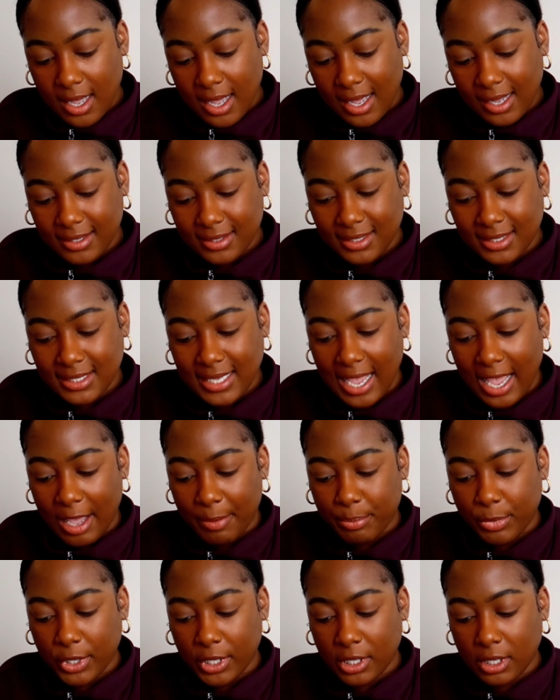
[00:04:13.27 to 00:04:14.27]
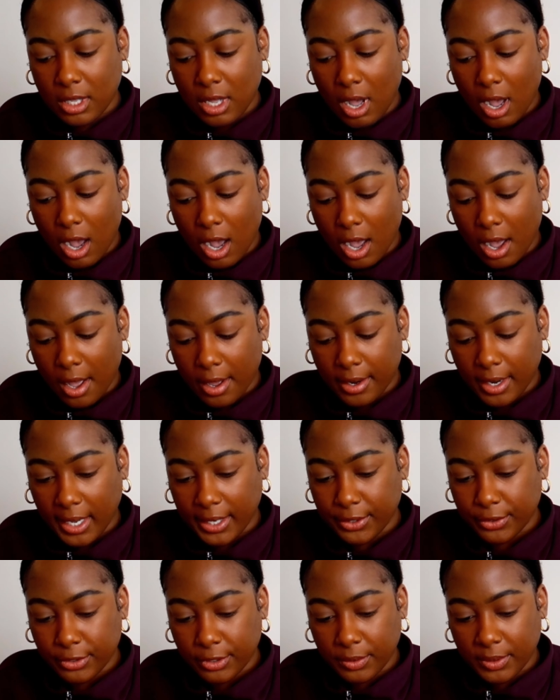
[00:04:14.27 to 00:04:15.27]
sambal cod. I
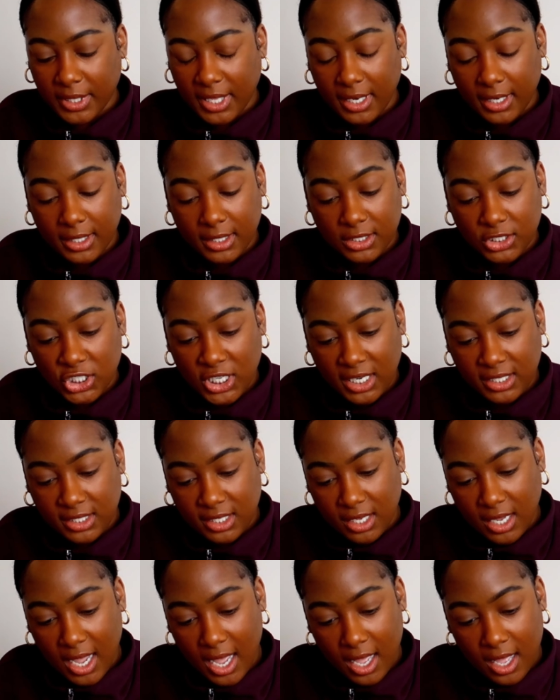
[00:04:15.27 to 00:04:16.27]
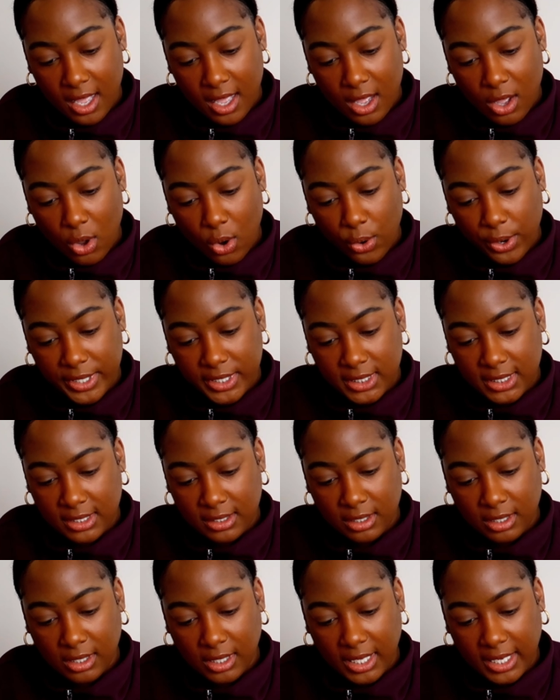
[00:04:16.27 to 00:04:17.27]
don't know what that is. She has a
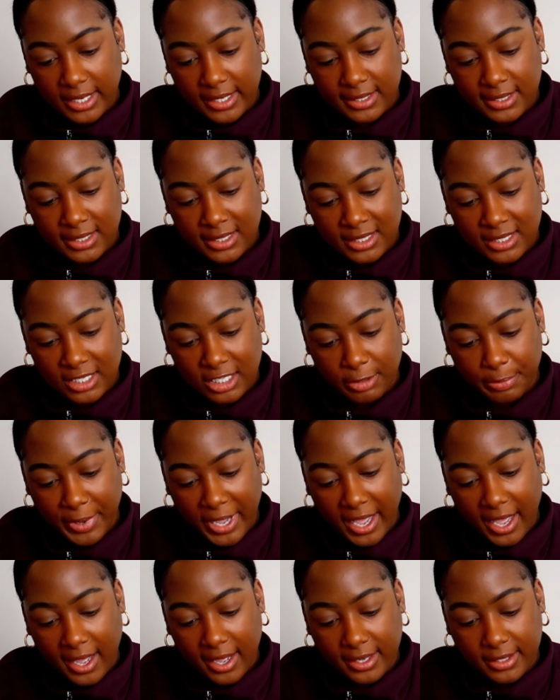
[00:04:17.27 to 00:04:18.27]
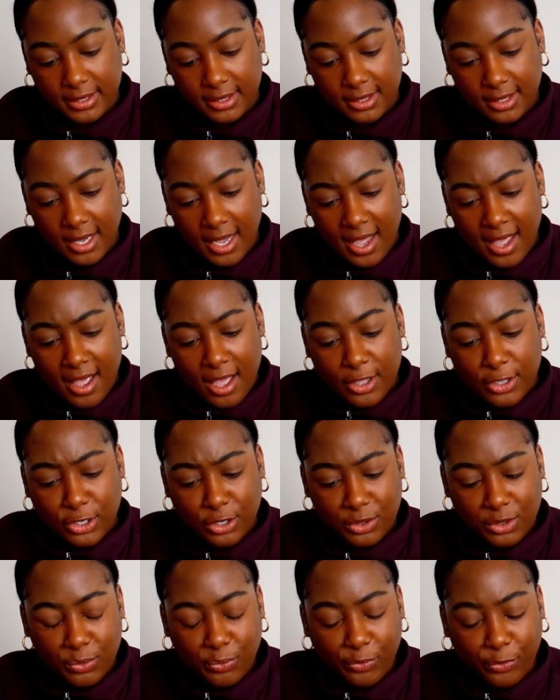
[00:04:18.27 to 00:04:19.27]
hoisin glazed sea bass. You
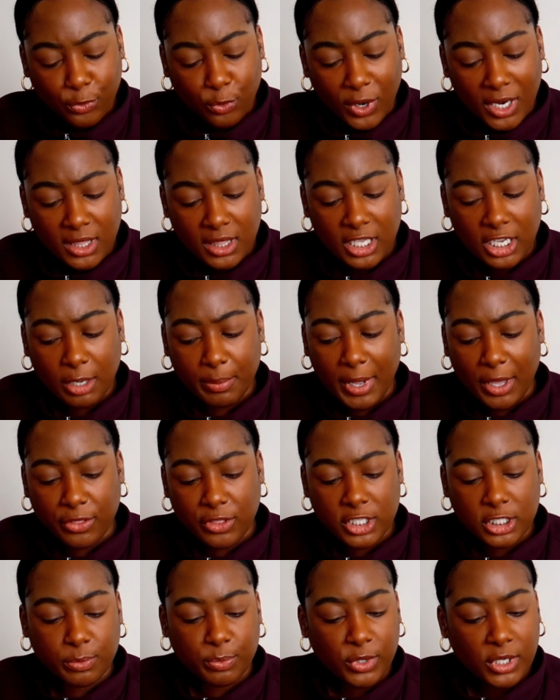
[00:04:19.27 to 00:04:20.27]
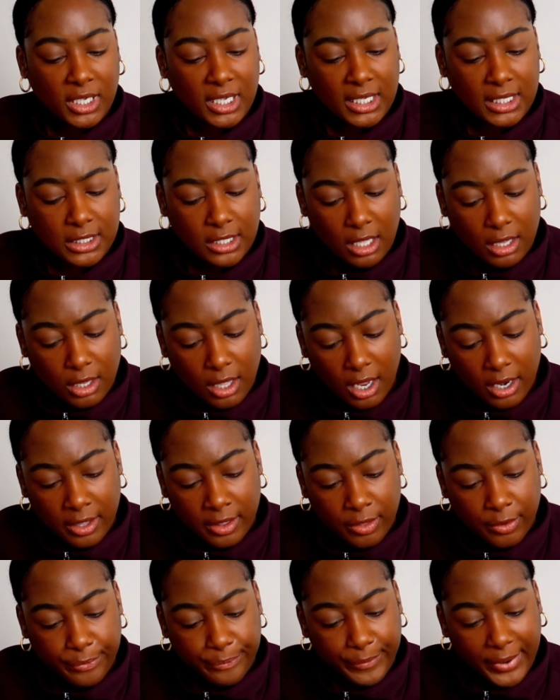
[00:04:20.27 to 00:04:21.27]
know, the great thing about this book is a lot
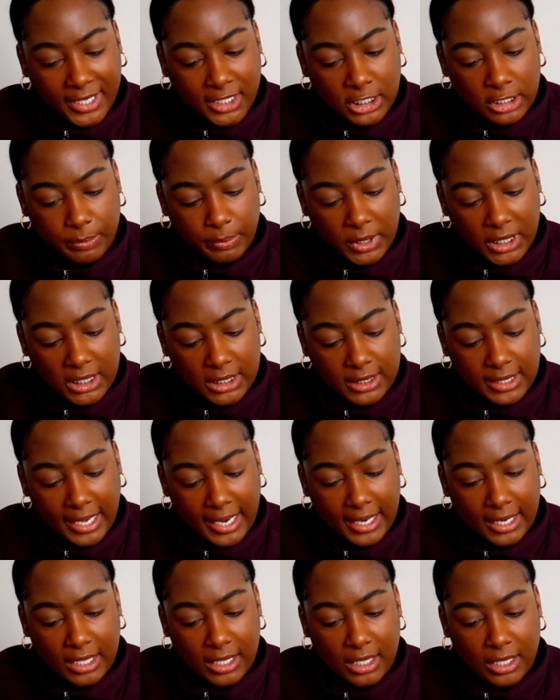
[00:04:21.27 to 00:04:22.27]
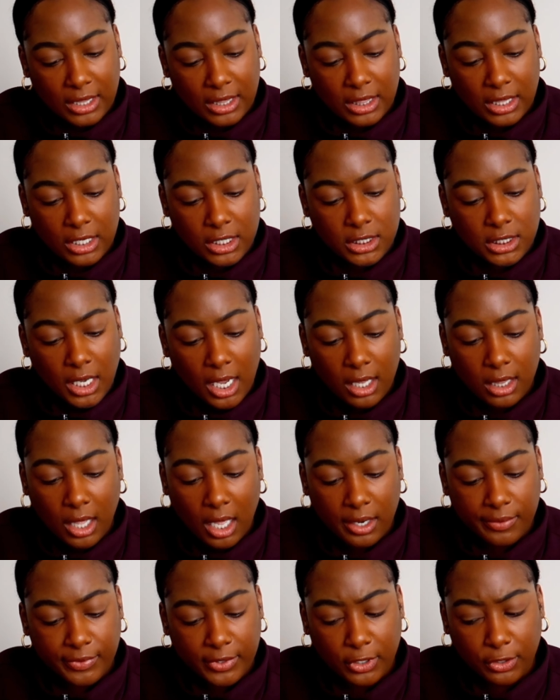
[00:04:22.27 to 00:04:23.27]
of the recipes, like, there's not a
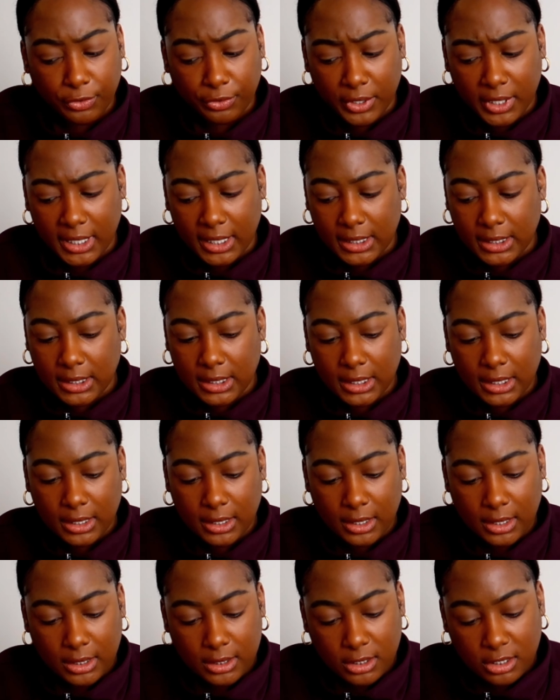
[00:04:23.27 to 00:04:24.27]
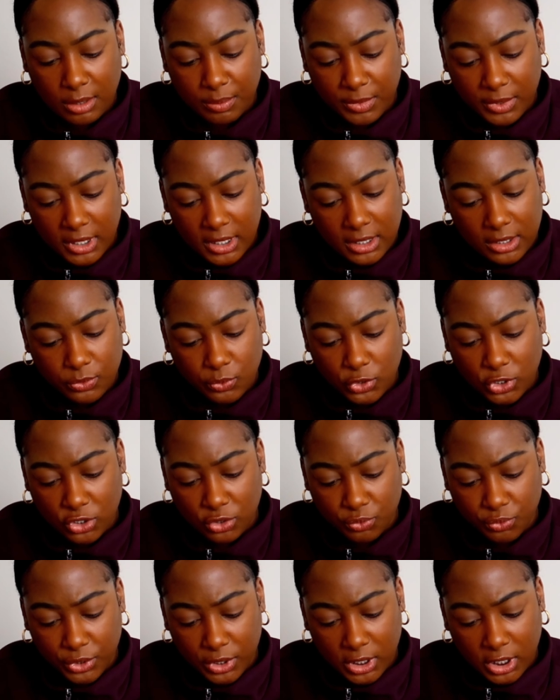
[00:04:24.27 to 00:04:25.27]
lot of ingredients needed in some of these, which
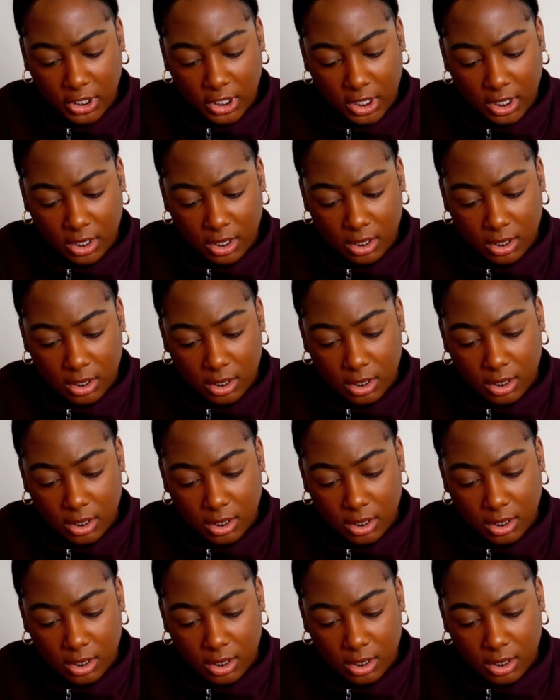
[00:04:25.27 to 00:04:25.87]
is really good.